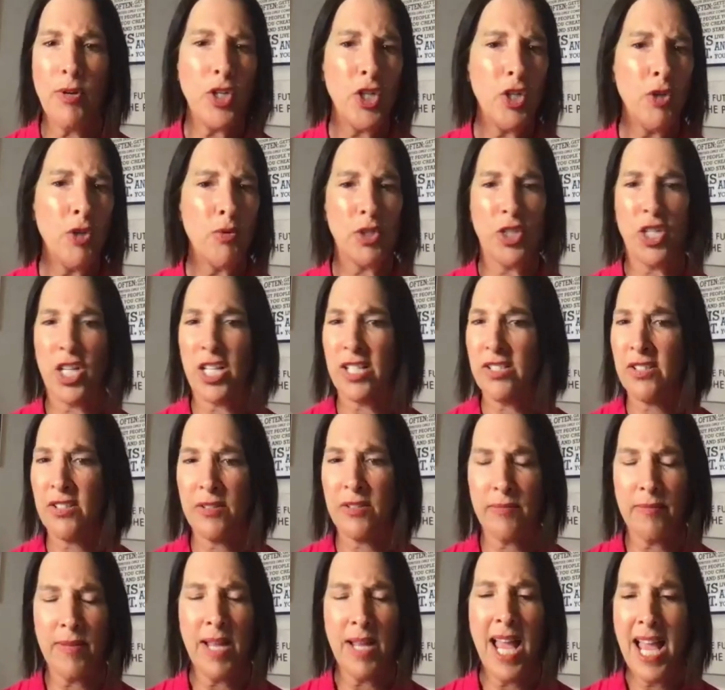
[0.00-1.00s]
or you were just
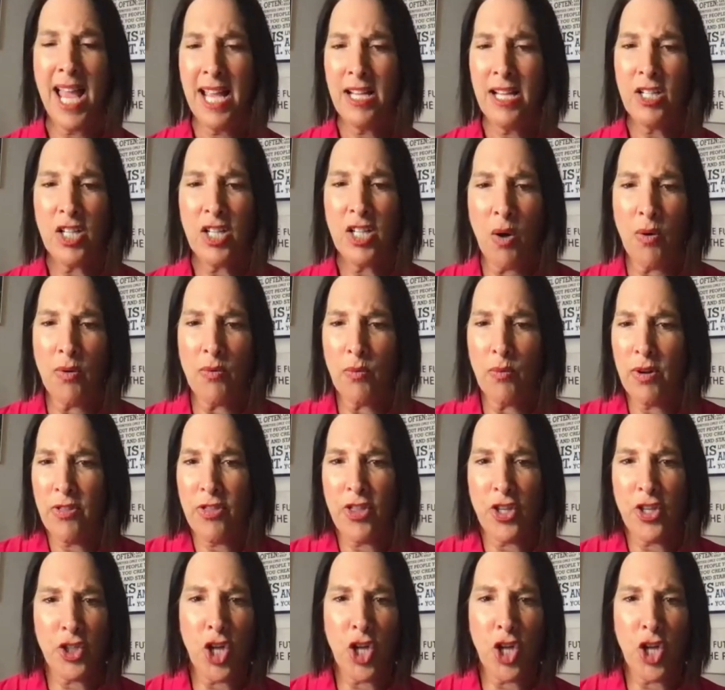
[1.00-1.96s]
going where the